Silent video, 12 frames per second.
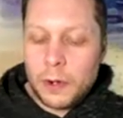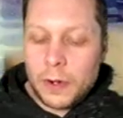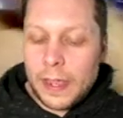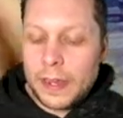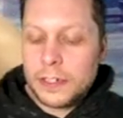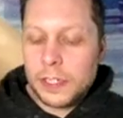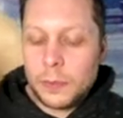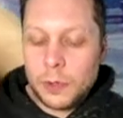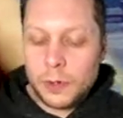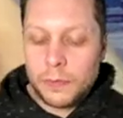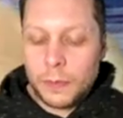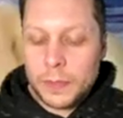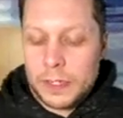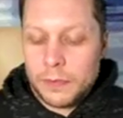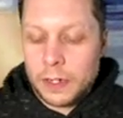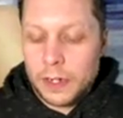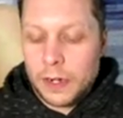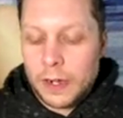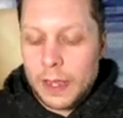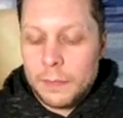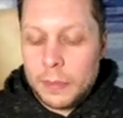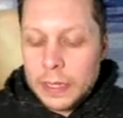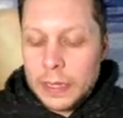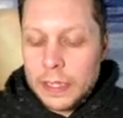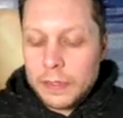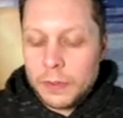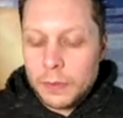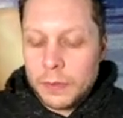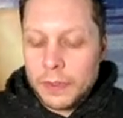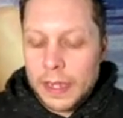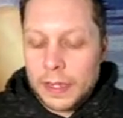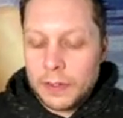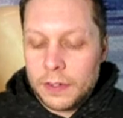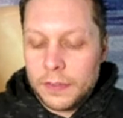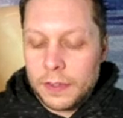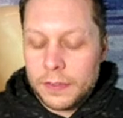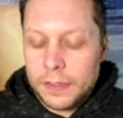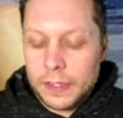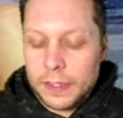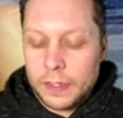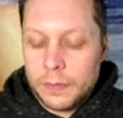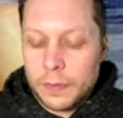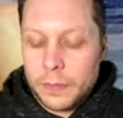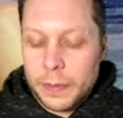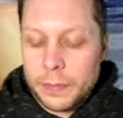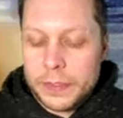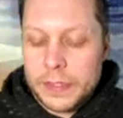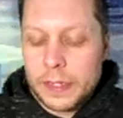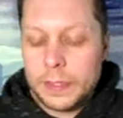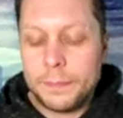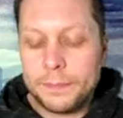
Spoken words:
I actually borrowed from a different card. I believe it was an adult Azalea, if I'm not mistaken.